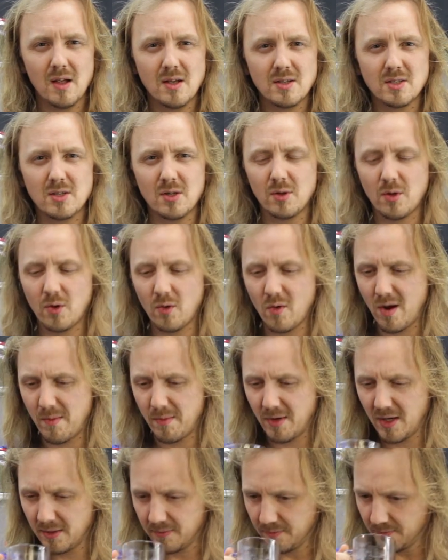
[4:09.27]
So the
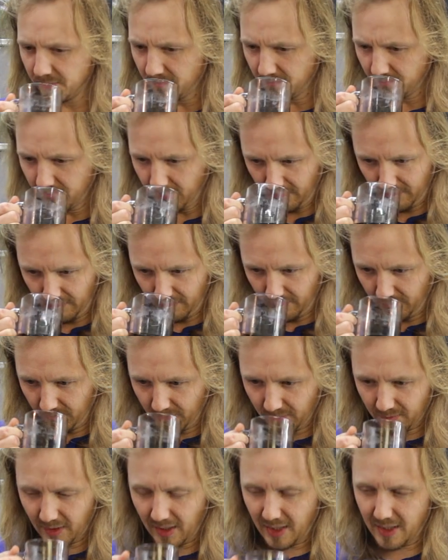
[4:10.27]
aroma
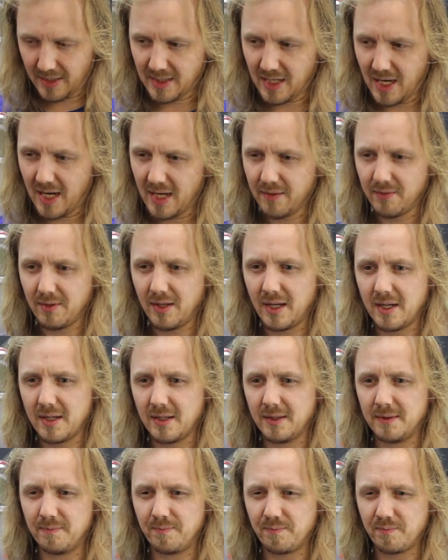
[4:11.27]
is kind of like
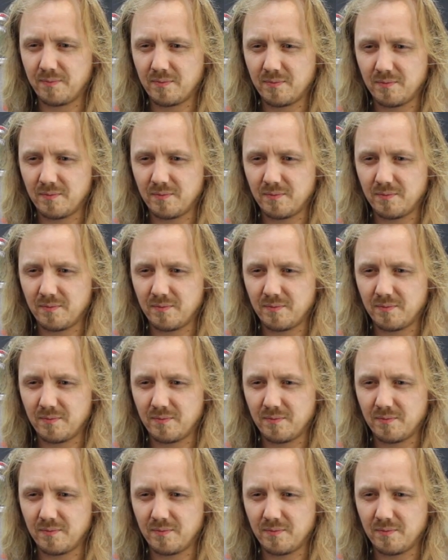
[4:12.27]
um,